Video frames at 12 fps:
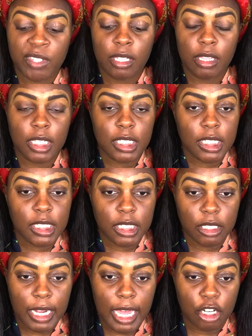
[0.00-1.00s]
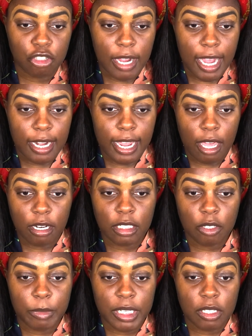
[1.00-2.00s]
This concealer kind of dried down a little
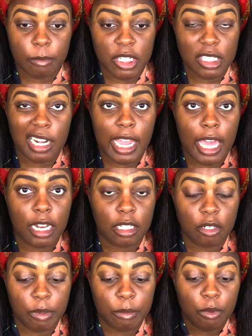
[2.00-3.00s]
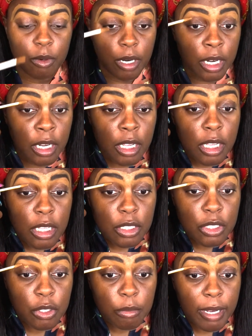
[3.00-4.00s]
bit, so I'm just gonna add a little bit more
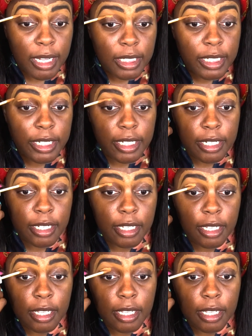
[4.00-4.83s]
to my lid.